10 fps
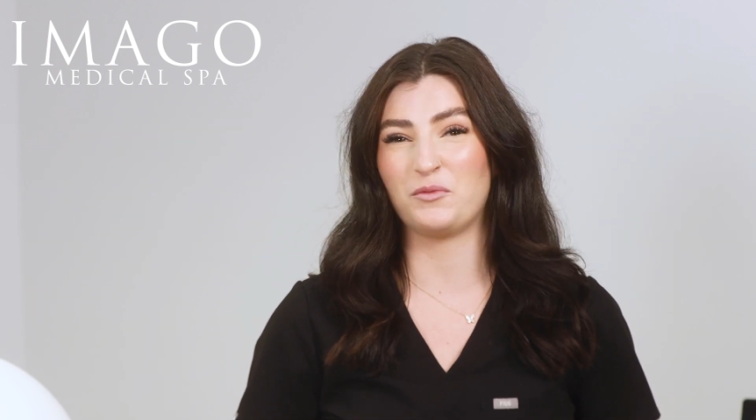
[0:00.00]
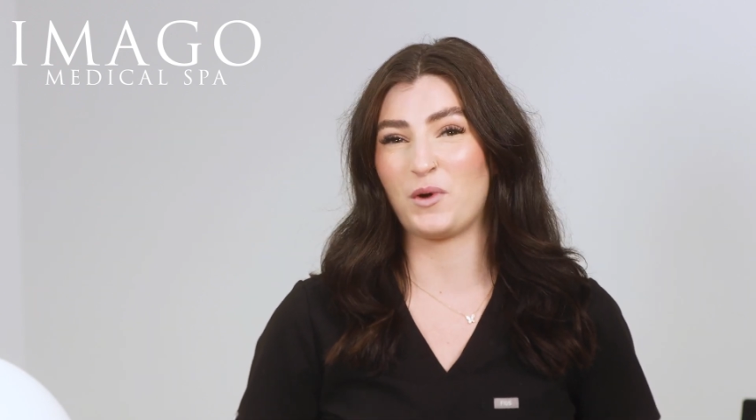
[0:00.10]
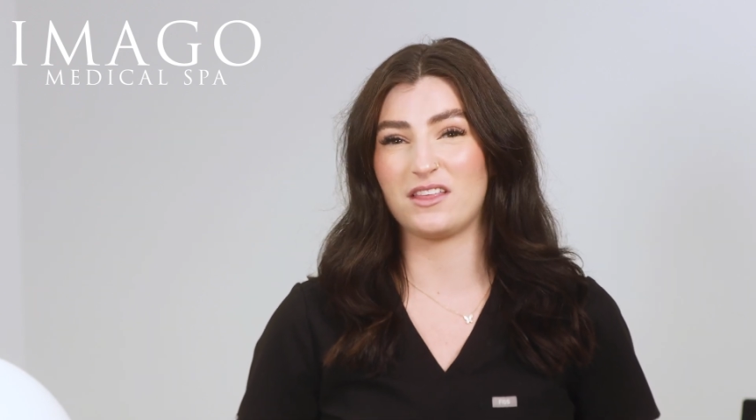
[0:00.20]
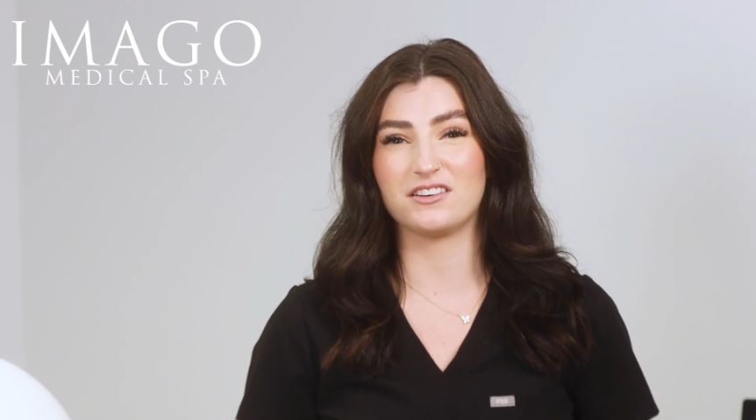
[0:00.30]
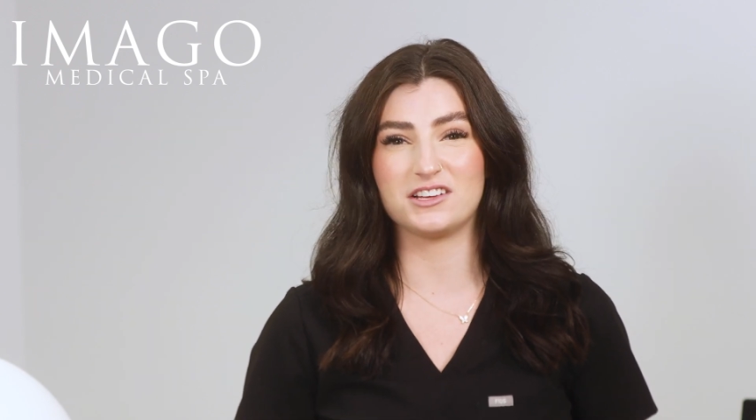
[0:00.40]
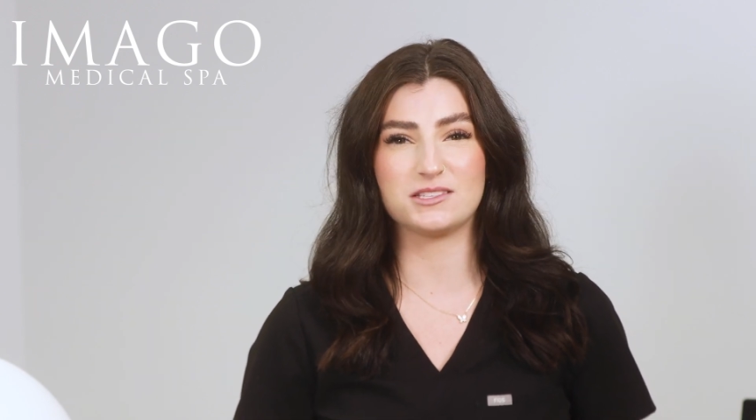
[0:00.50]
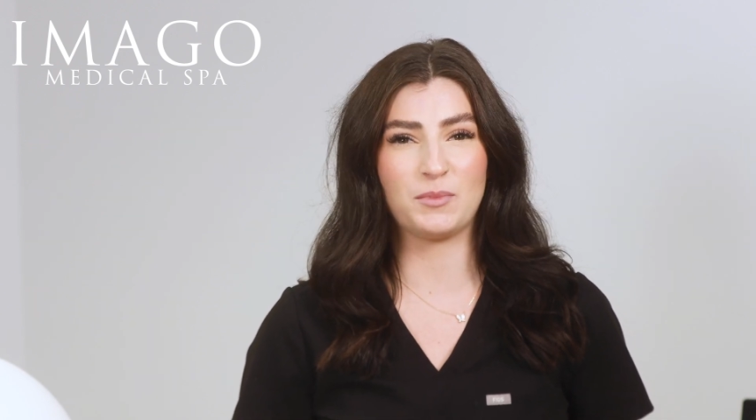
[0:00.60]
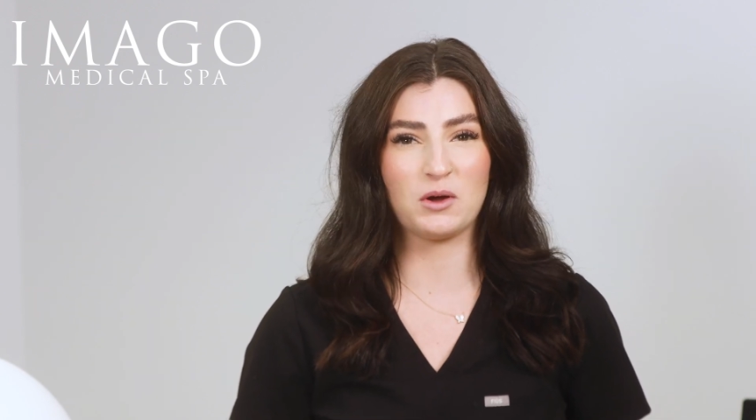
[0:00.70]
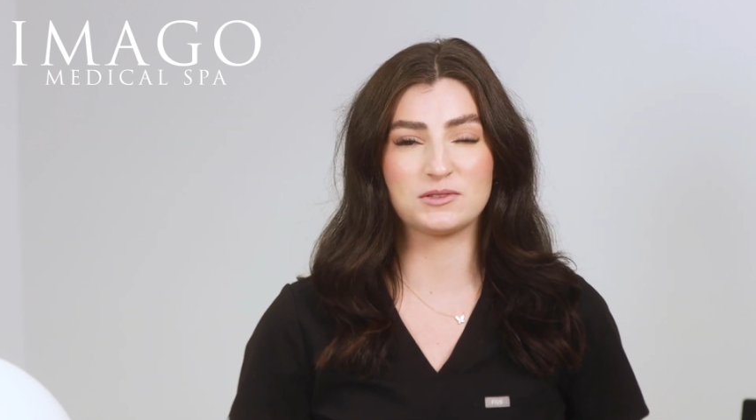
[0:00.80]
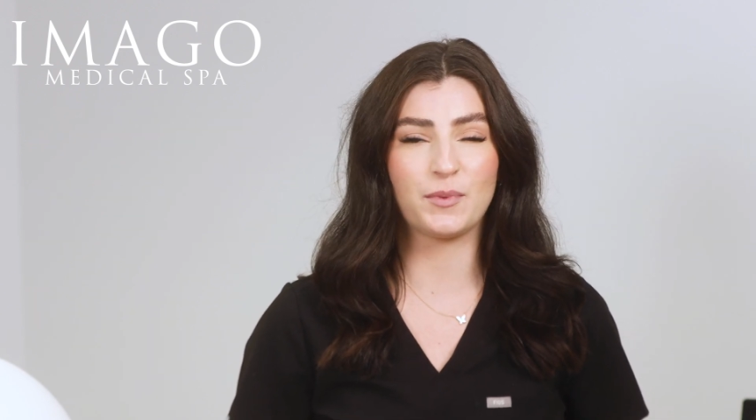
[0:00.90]
whether it's
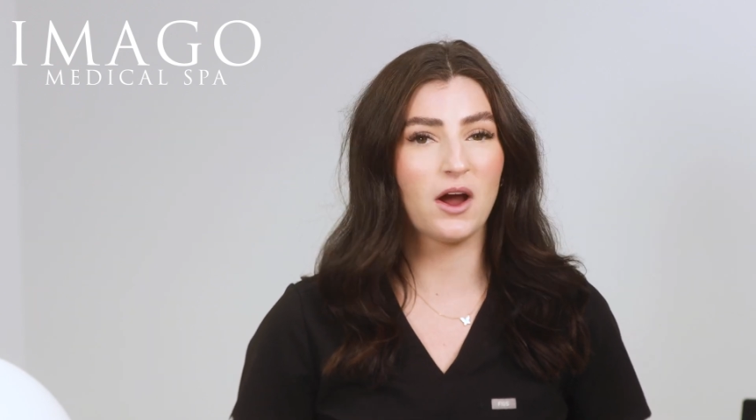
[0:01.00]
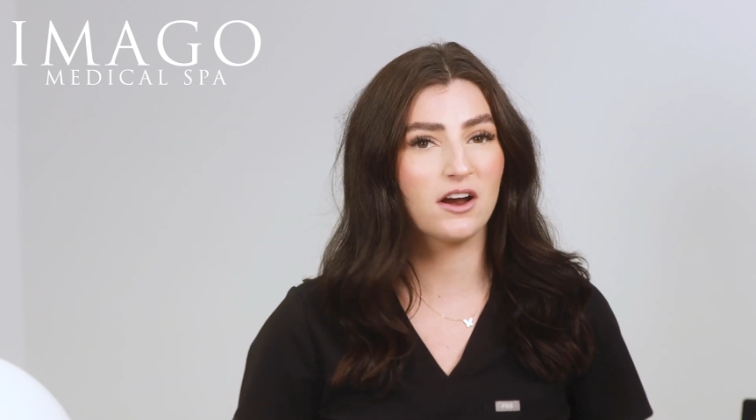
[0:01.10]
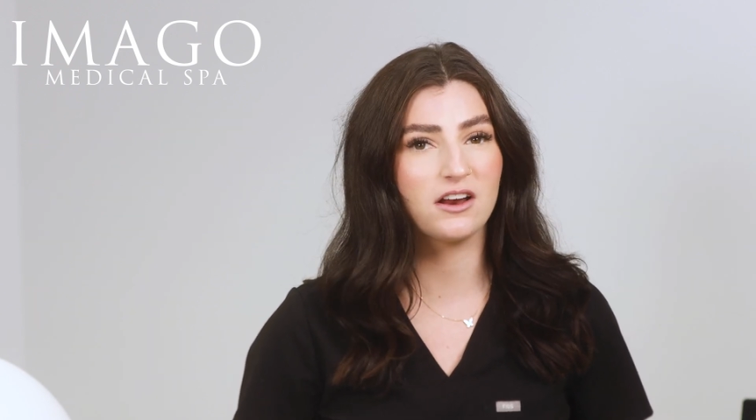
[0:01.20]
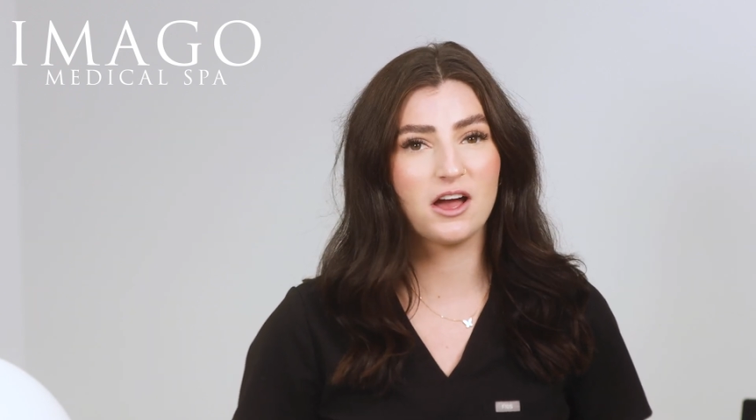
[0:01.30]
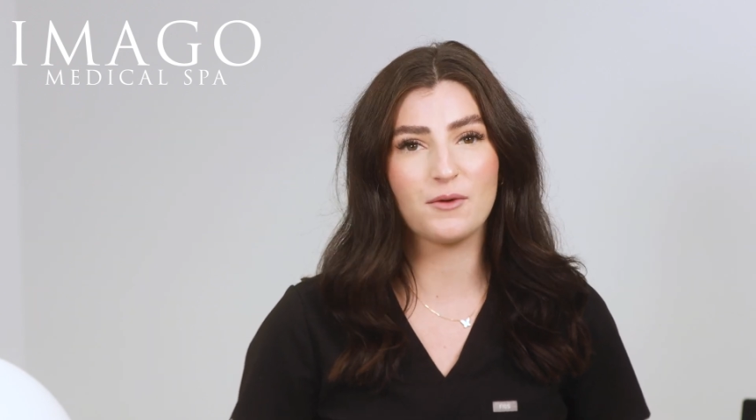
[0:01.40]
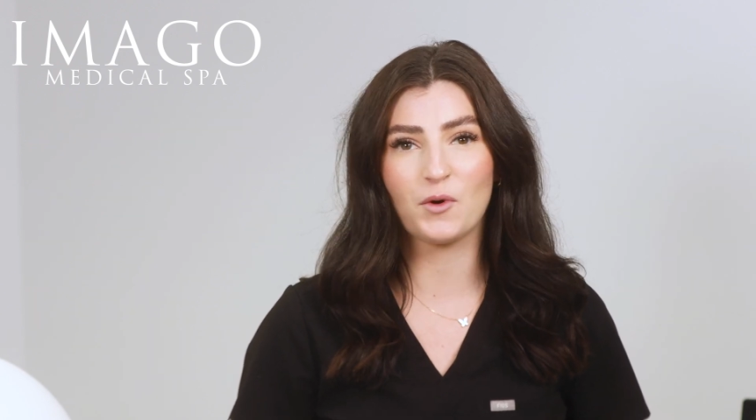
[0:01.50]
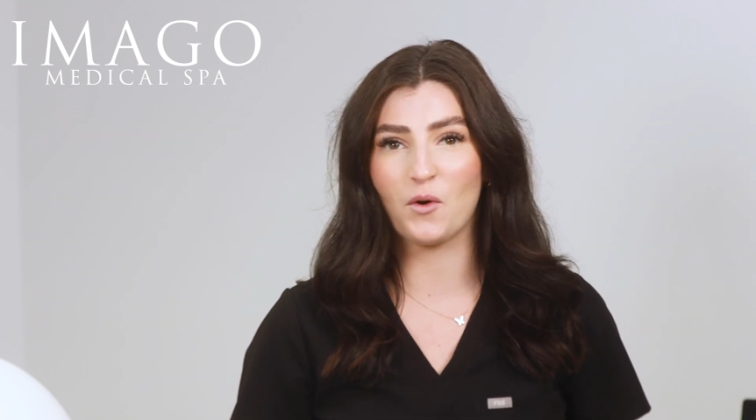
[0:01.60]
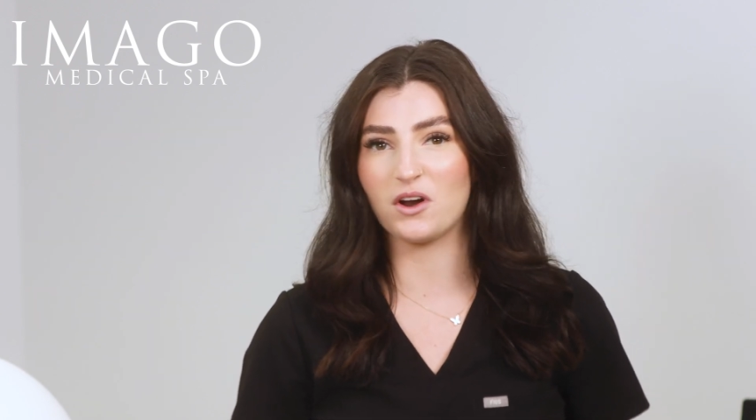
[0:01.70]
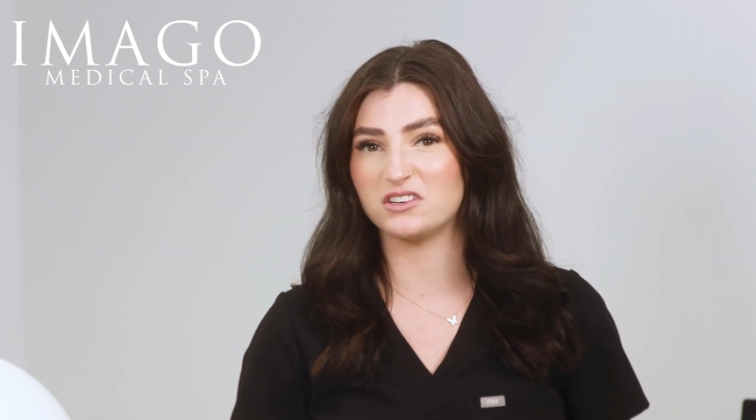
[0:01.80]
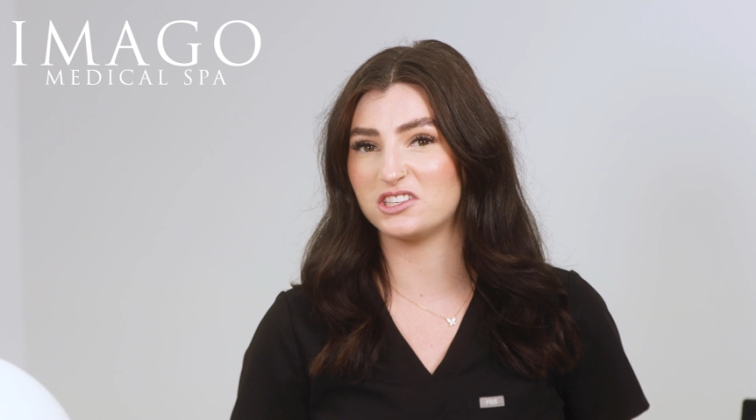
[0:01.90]
postpartum
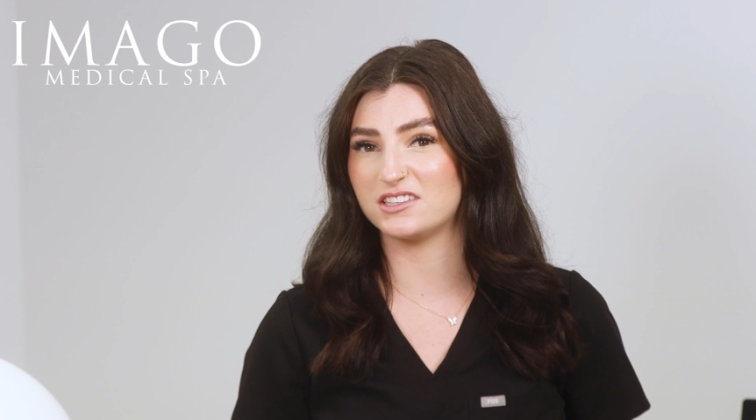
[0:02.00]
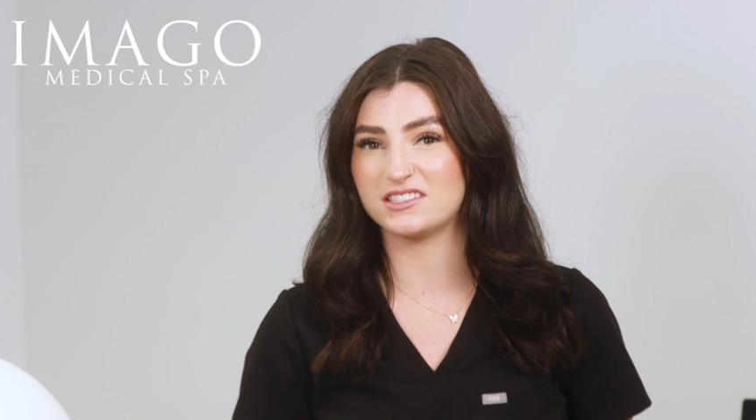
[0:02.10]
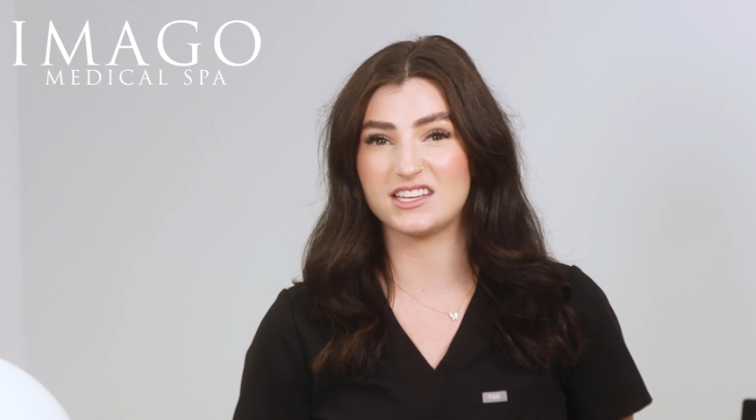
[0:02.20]
or just